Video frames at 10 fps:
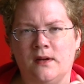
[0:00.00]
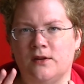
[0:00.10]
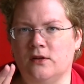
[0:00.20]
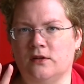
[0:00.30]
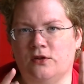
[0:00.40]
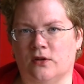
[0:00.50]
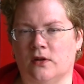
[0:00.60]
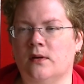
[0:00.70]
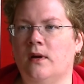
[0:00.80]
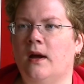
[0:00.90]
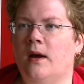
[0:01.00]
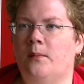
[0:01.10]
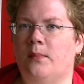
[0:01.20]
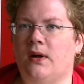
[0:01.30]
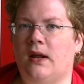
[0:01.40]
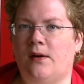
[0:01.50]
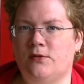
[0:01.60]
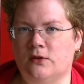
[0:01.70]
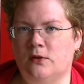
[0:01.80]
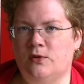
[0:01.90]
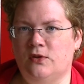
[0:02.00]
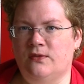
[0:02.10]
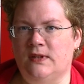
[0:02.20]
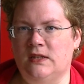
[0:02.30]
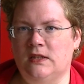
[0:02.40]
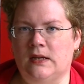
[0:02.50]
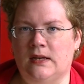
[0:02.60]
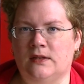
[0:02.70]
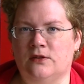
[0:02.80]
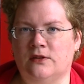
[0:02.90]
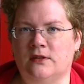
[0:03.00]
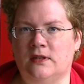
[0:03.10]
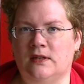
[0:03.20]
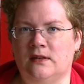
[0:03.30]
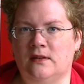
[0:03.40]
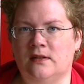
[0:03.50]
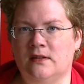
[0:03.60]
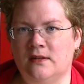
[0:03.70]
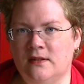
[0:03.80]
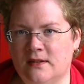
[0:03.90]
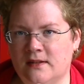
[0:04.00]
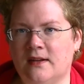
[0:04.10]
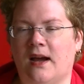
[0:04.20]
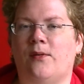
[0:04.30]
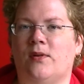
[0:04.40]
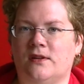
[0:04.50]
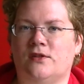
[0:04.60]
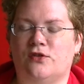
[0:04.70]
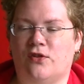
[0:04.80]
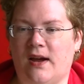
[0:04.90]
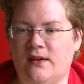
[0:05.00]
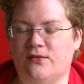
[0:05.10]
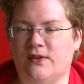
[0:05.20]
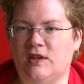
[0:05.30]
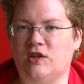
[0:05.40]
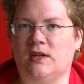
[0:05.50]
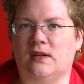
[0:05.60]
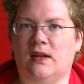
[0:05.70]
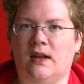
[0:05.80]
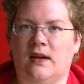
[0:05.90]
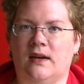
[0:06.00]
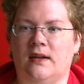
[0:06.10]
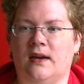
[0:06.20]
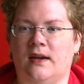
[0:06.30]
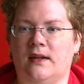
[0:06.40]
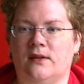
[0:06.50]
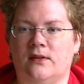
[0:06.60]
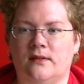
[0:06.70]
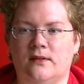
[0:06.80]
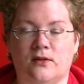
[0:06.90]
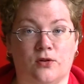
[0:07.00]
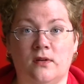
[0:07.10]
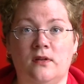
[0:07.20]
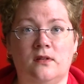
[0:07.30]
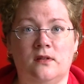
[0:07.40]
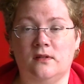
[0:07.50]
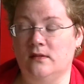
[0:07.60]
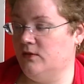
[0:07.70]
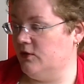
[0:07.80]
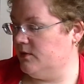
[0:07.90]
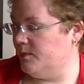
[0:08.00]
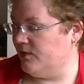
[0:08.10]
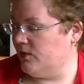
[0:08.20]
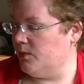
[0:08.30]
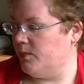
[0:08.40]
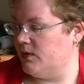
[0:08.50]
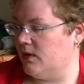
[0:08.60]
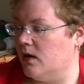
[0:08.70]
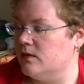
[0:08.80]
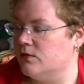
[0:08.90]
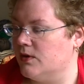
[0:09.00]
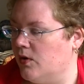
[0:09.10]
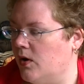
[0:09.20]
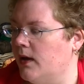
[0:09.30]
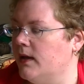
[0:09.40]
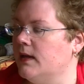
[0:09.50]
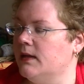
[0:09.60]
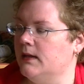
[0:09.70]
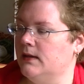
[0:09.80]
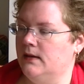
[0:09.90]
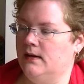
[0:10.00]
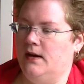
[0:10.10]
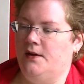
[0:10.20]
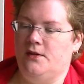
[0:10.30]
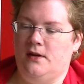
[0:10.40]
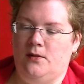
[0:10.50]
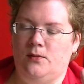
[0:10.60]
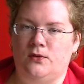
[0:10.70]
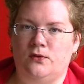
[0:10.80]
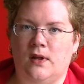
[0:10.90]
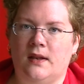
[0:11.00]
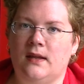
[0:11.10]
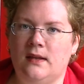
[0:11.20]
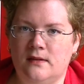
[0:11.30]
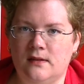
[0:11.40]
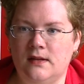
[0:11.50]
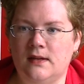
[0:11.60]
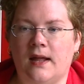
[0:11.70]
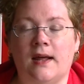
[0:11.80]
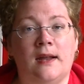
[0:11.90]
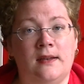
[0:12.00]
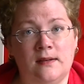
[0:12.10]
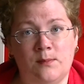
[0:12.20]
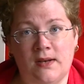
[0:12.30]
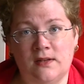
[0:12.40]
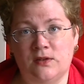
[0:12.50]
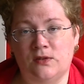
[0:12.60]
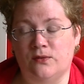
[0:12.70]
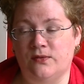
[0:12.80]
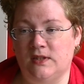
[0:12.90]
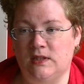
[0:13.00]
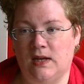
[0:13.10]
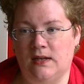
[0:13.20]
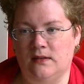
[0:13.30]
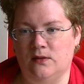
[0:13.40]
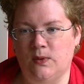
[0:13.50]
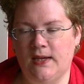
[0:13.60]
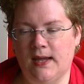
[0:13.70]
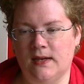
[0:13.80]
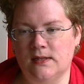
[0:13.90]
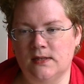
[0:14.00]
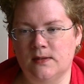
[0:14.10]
Not sure. But I was almost finished and I just didn't. I wanted to try to finish it and I, I couldn't just before the podcast recording. I thought I will do that easily and I did manage to finish that the weekend.